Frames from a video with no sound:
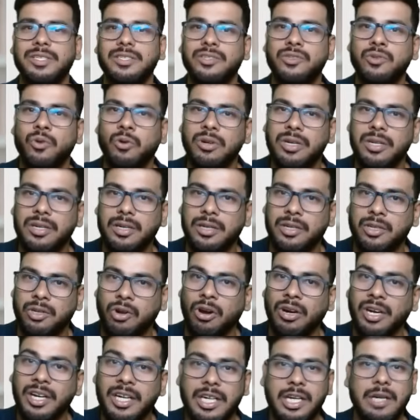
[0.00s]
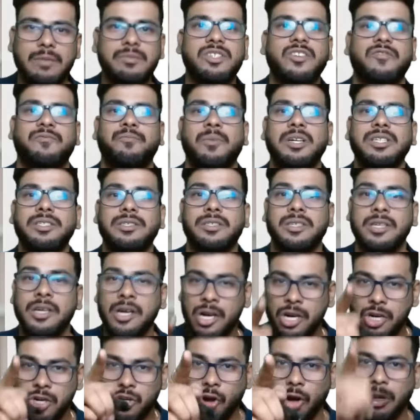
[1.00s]
Don't talk in terms of months,
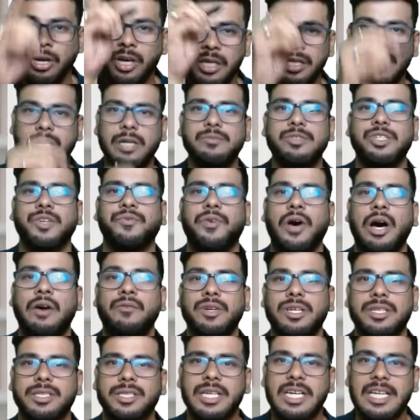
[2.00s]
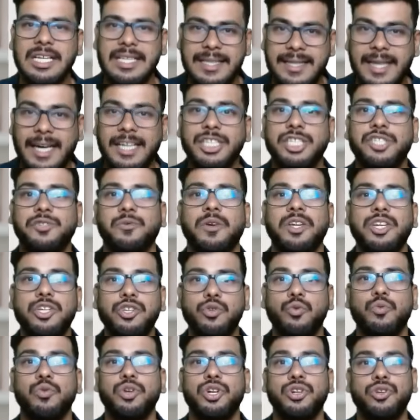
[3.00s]
talk in terms of hours. That's when you
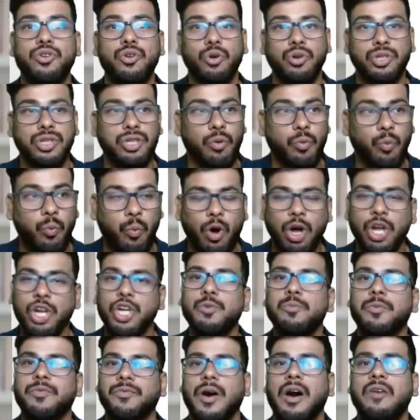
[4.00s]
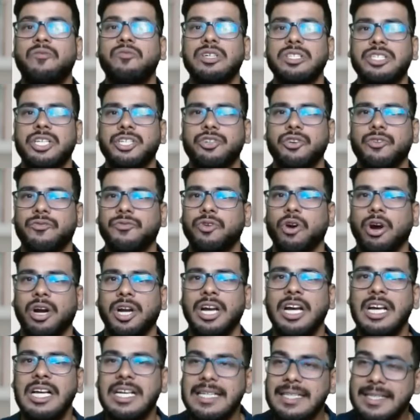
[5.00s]
will know the volume of hours that you've got.
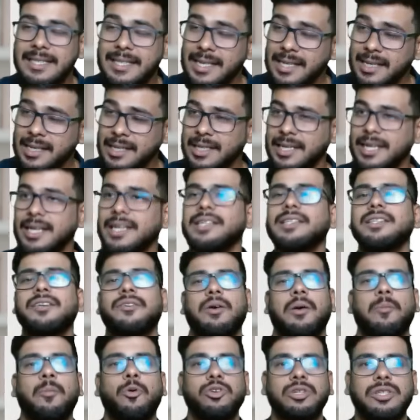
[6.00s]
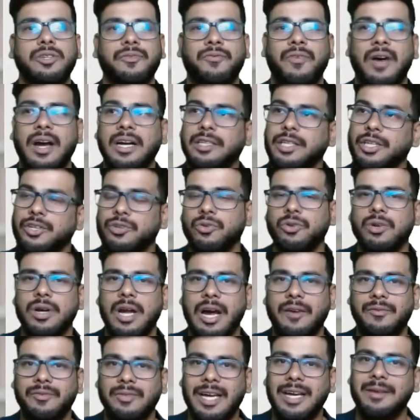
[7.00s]
Thinking about the fact that you don't
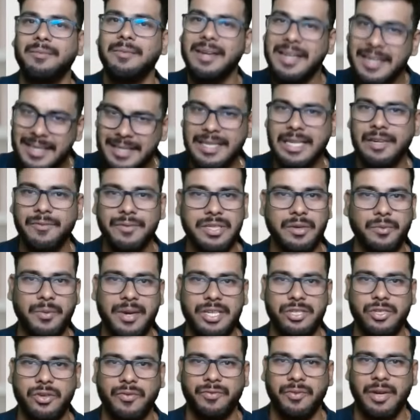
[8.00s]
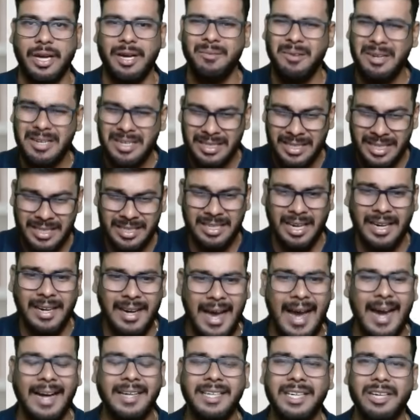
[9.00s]
have time itself is a waste of time. Just start
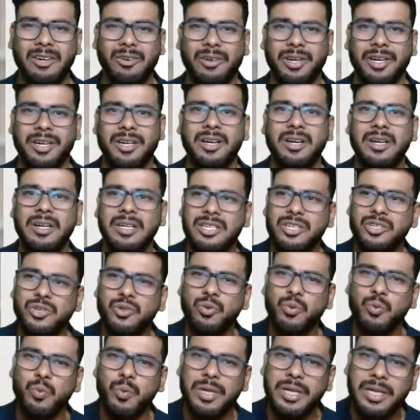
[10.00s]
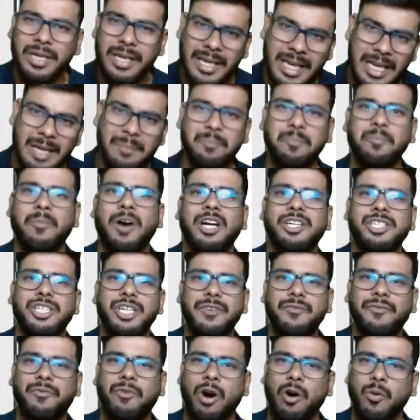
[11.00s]
acting on it. You will keep marching
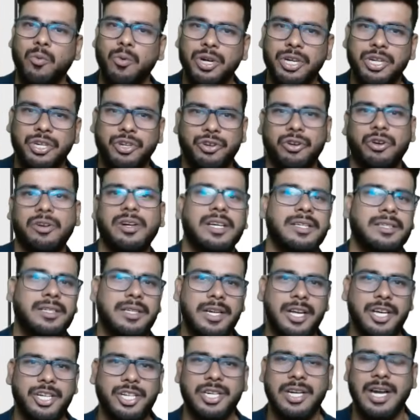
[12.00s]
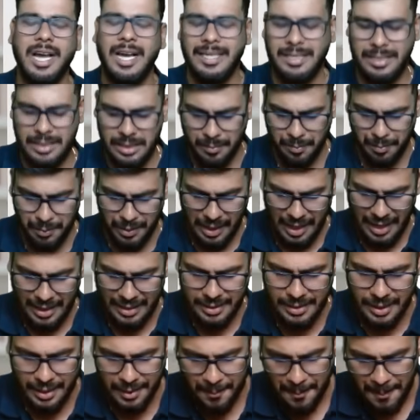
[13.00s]
forward to your destination. As simple as
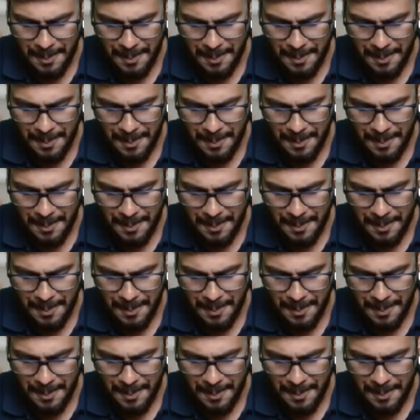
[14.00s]
that.